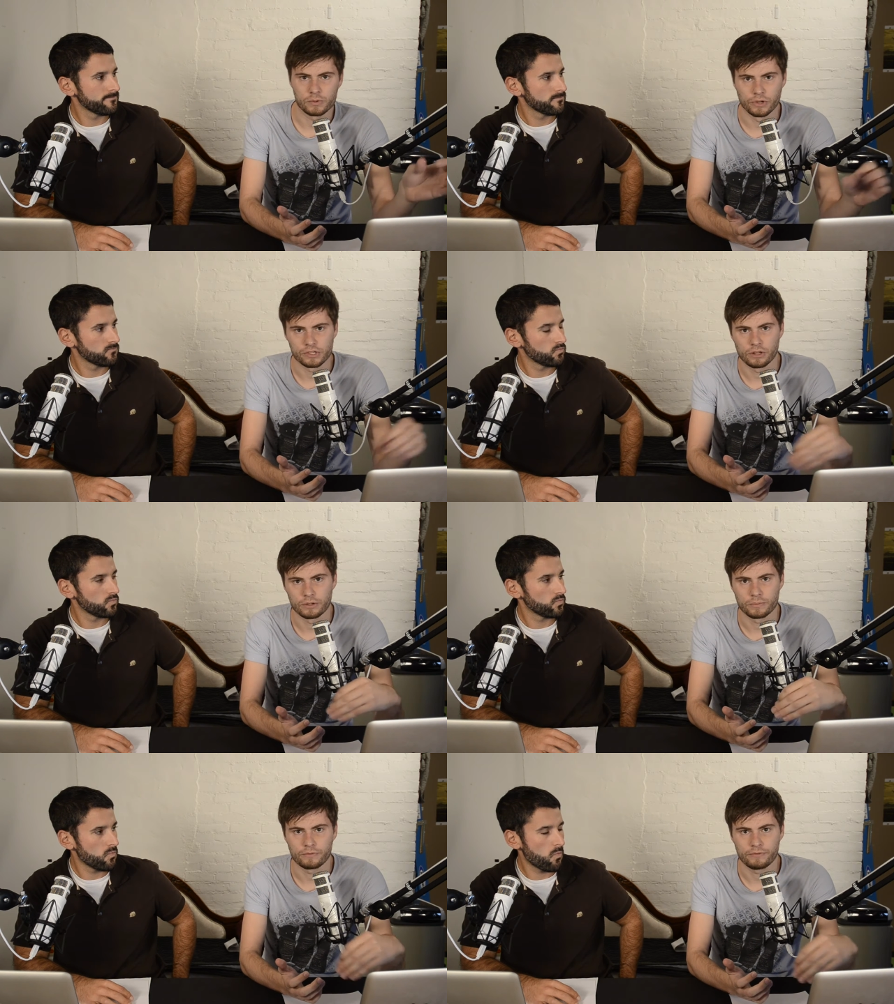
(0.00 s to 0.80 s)
Speaker 1: one looks a
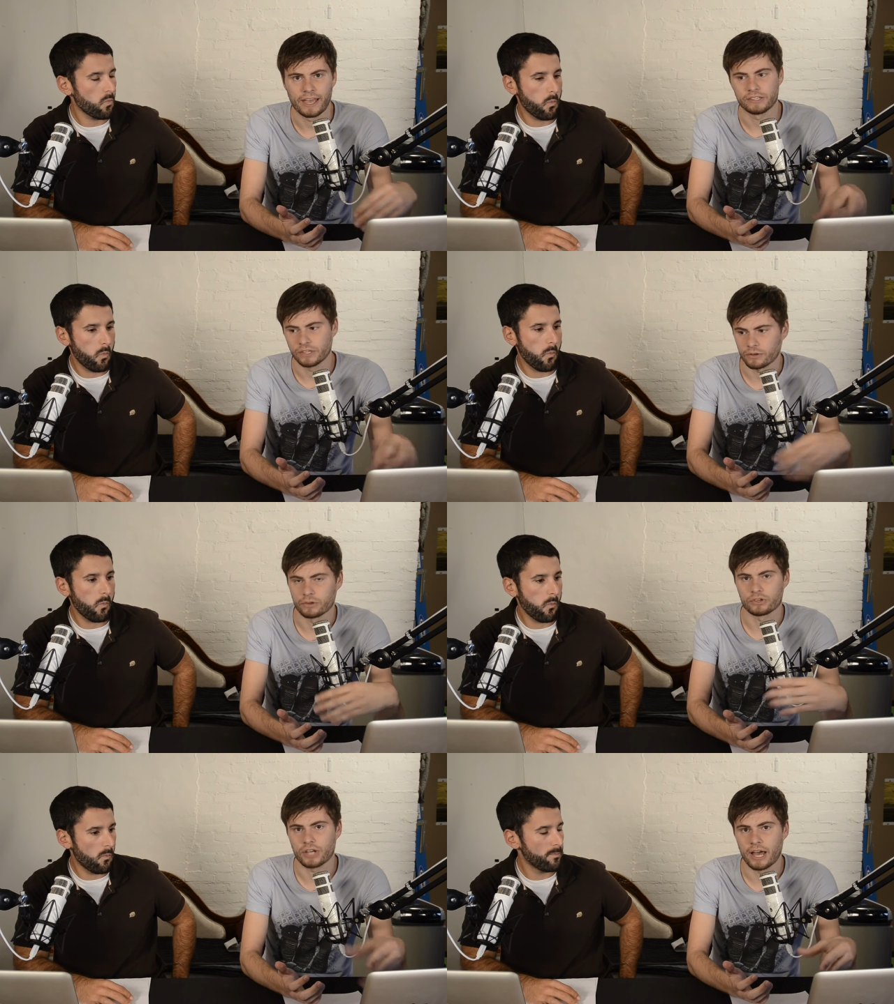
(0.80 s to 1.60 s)
little fancier, a
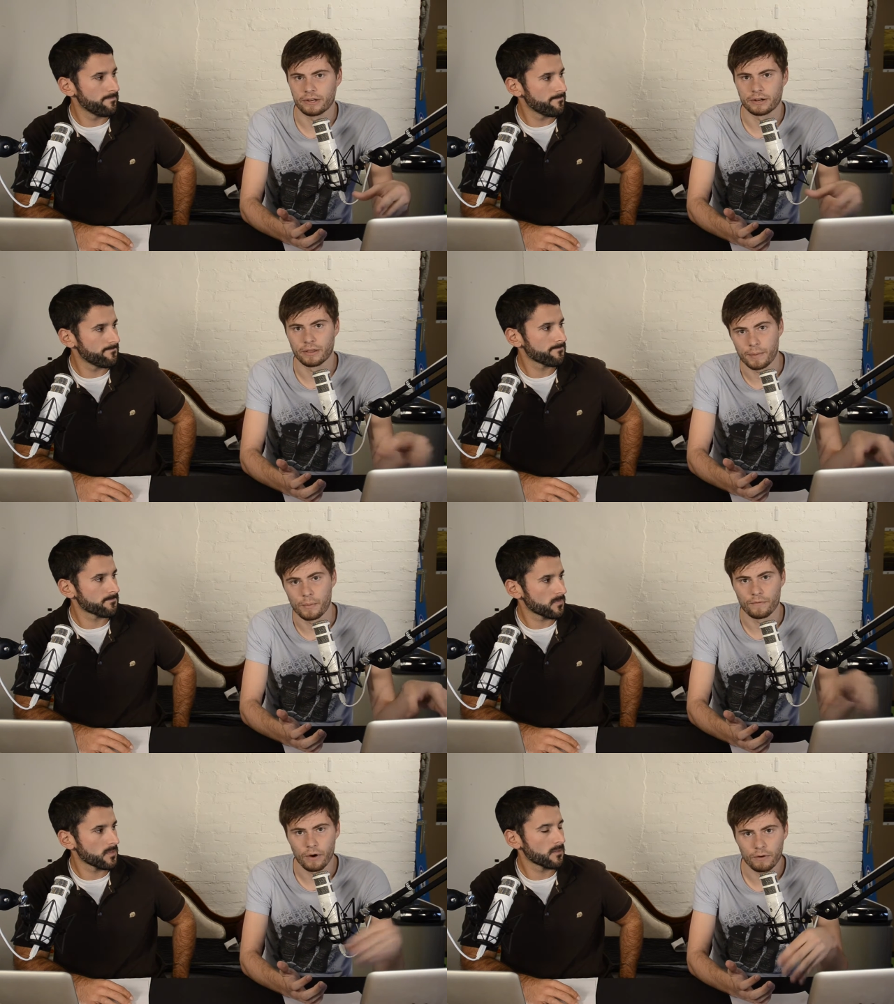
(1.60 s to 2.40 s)
little shinier, let me
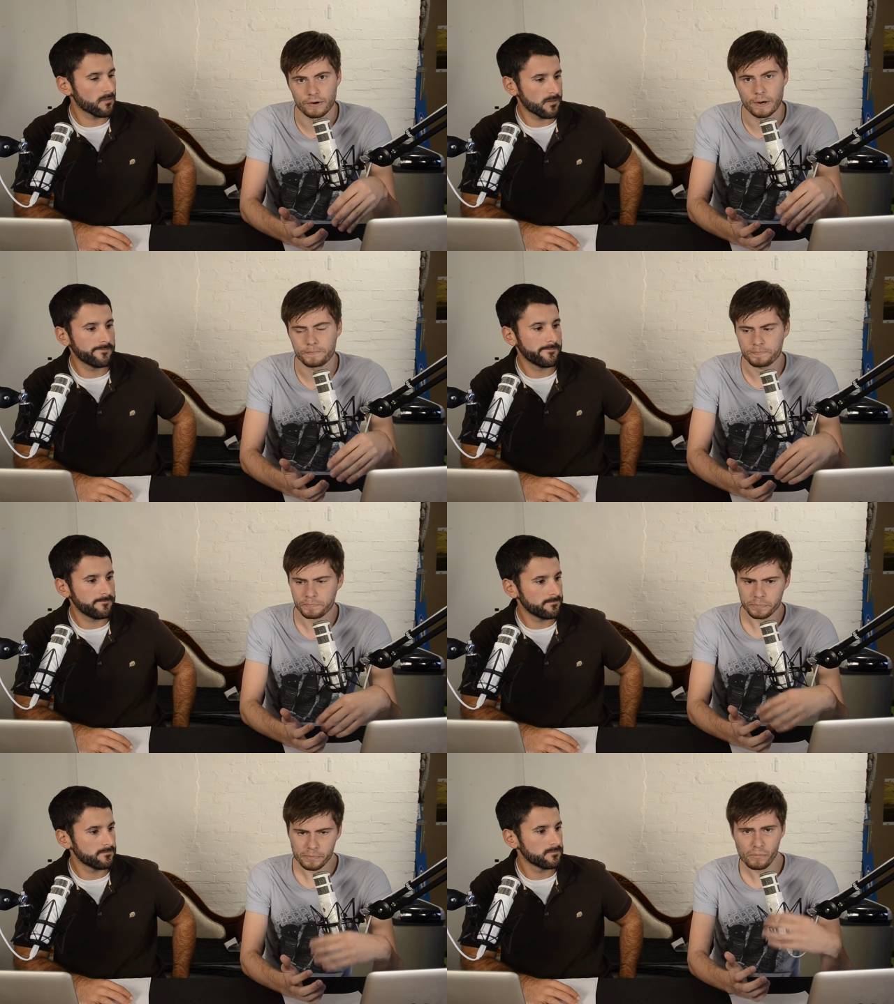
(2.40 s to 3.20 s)
move over.
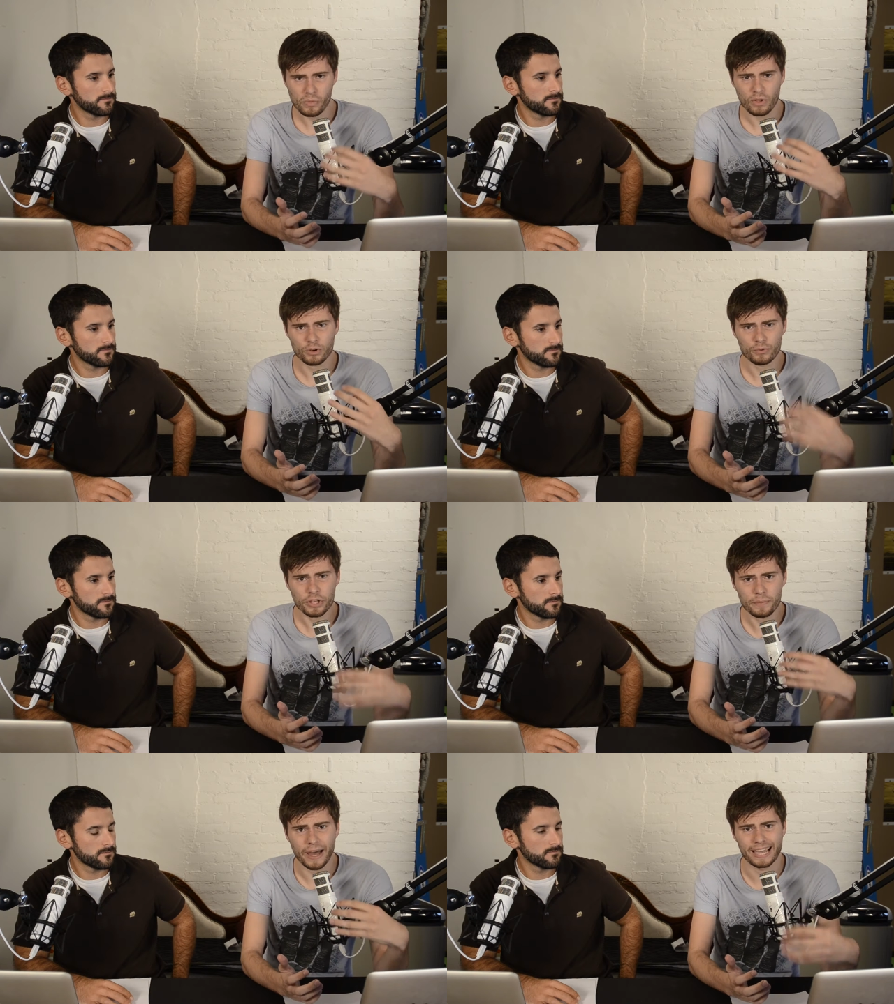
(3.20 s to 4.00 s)
You're
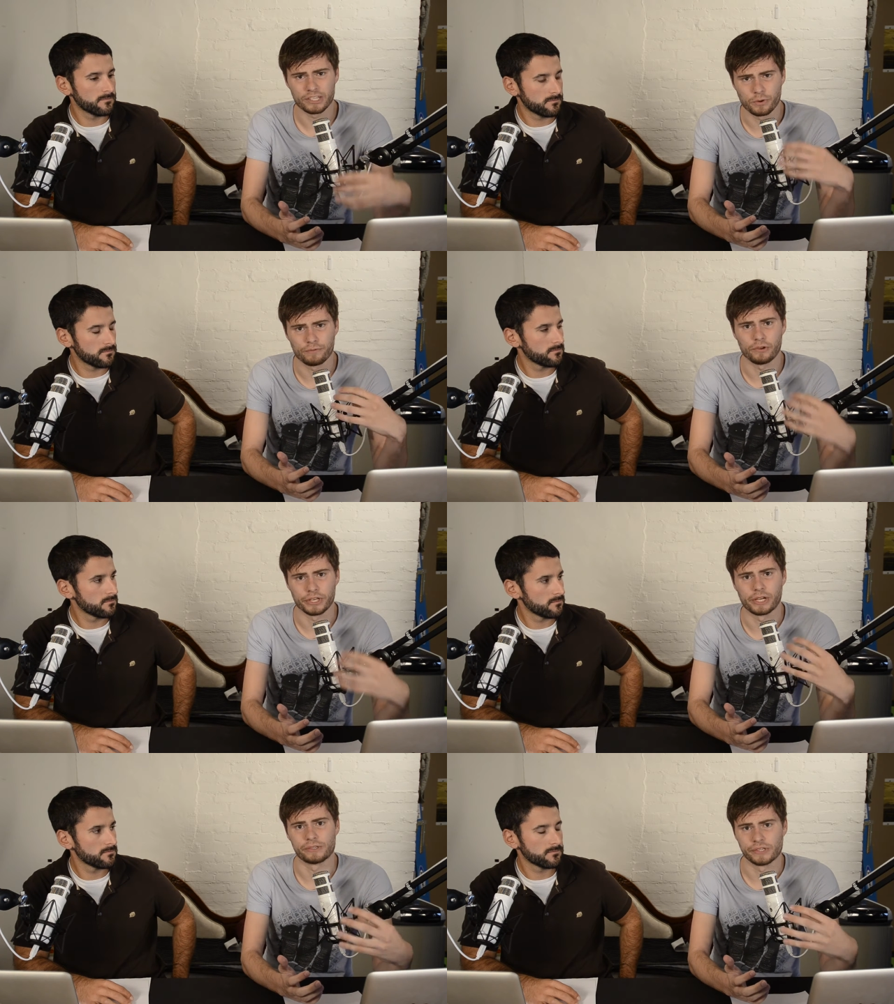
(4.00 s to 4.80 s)
really buying into a full
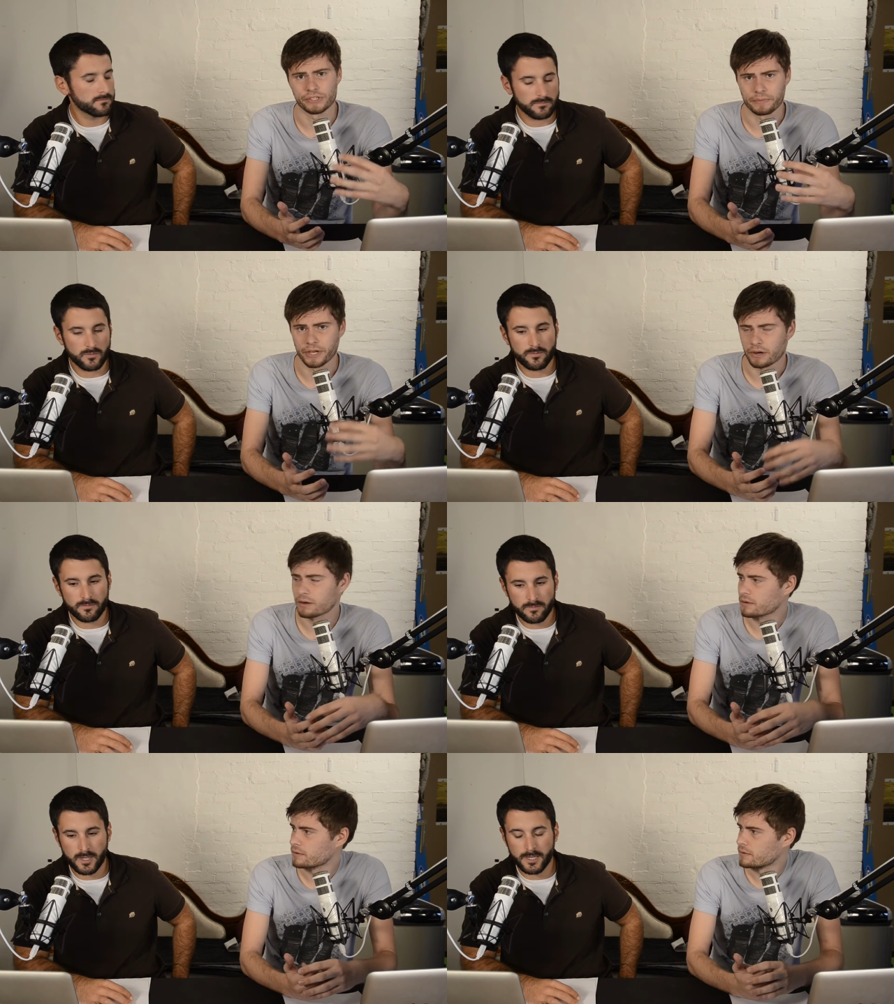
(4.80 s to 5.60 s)
ecosystem here.
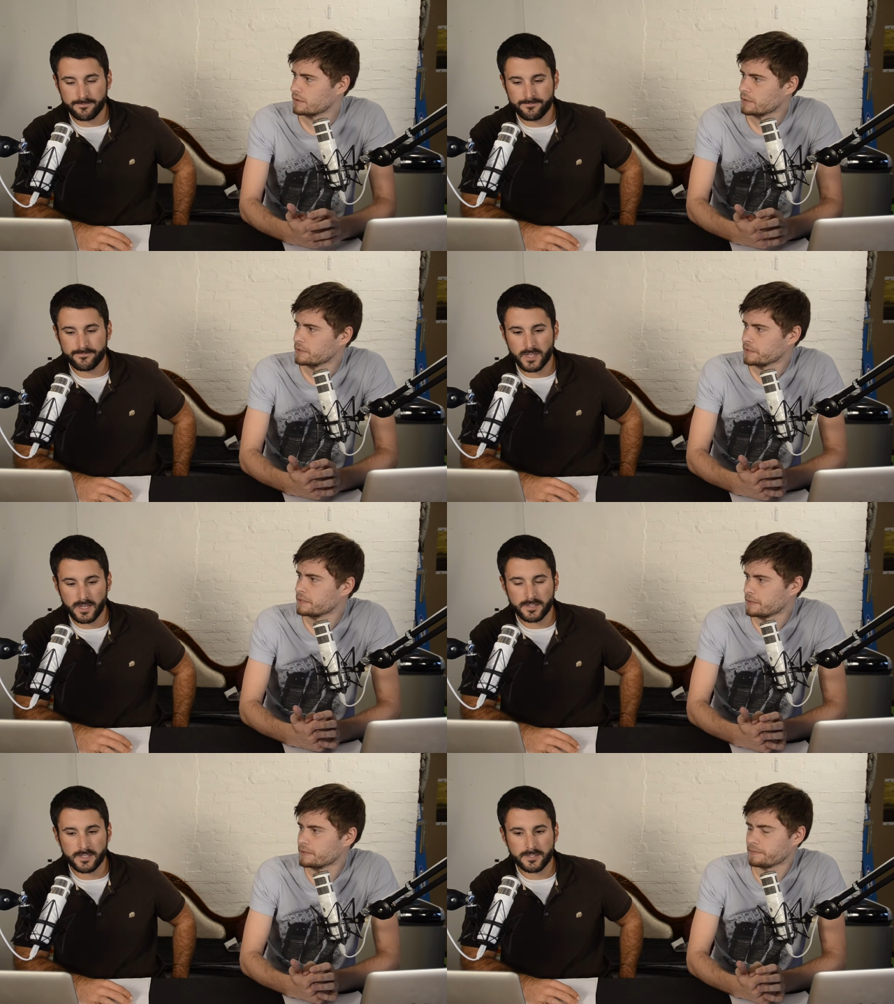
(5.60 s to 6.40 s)
Yeah.
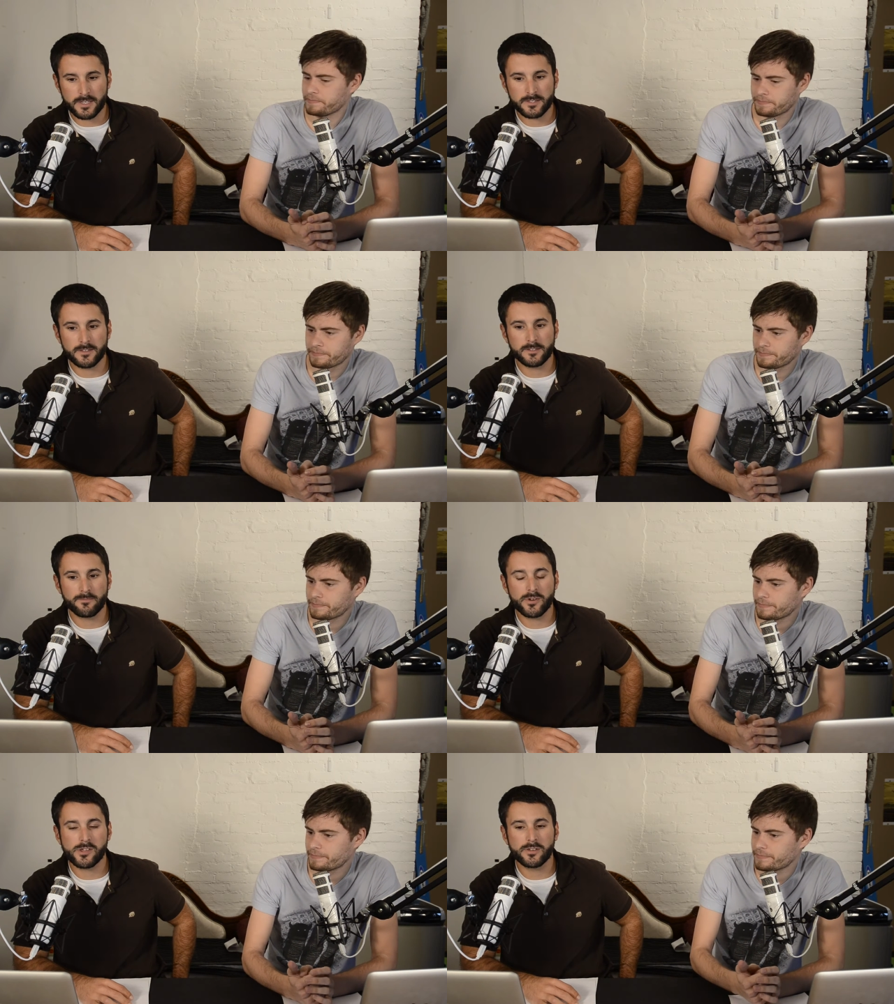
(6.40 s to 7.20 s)
Speaker 2: Yeah, it's it's it's
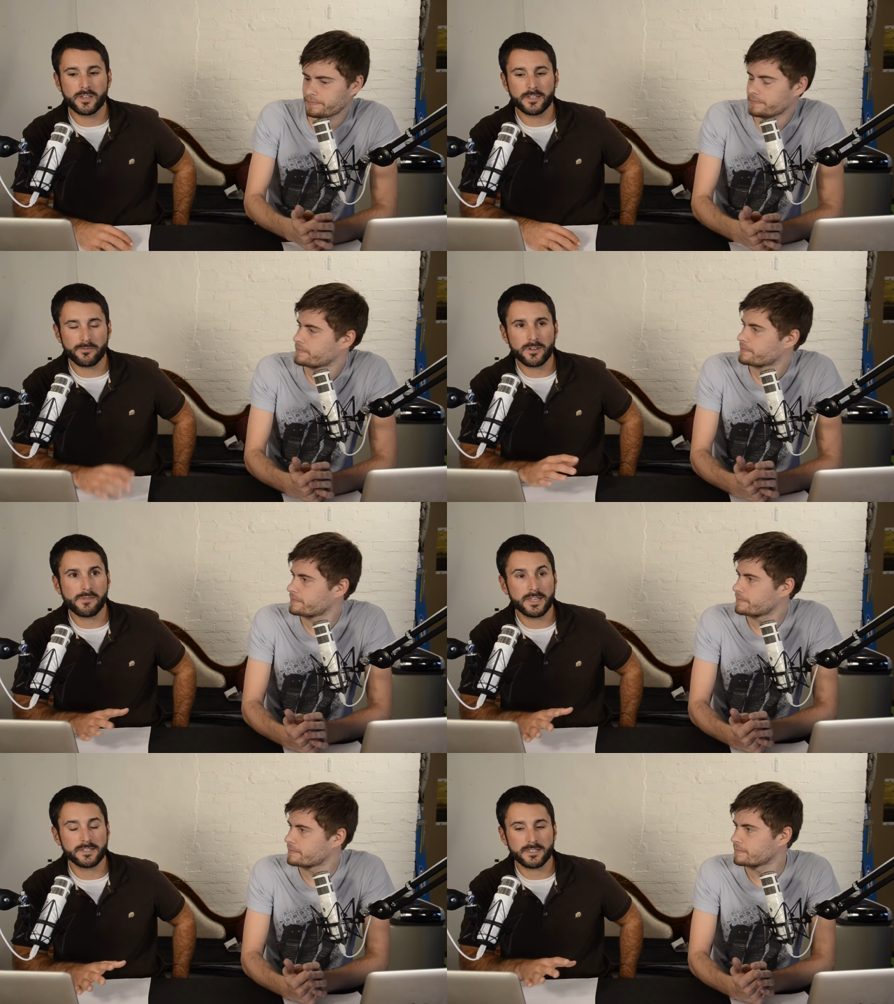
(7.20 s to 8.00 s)
pretty good. It's pretty
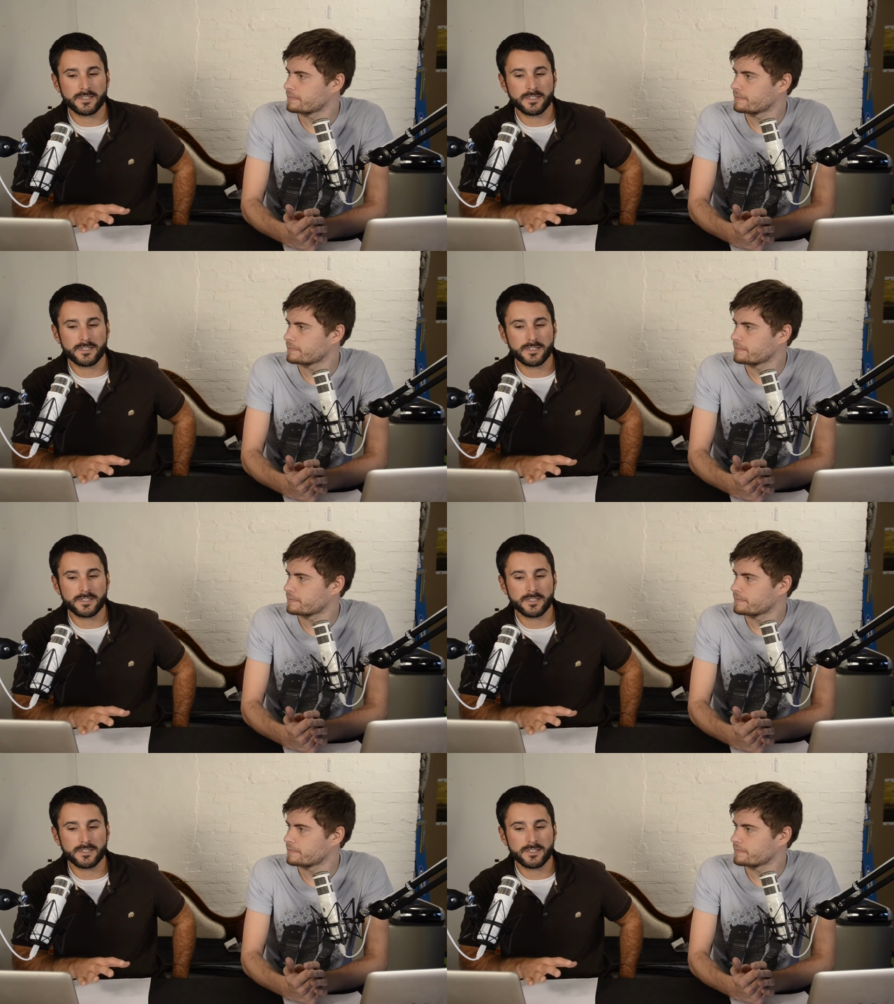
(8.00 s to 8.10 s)
amazing